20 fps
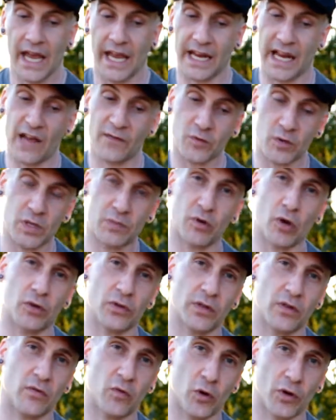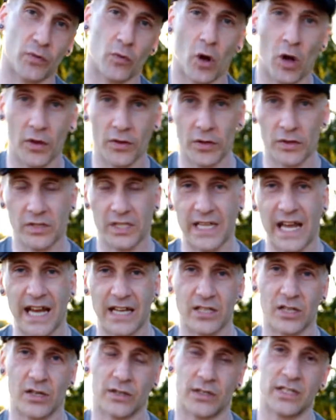and after he's broken the fourth wall, there's
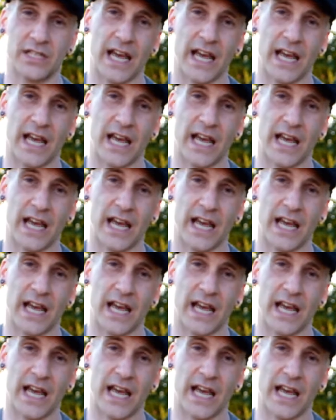text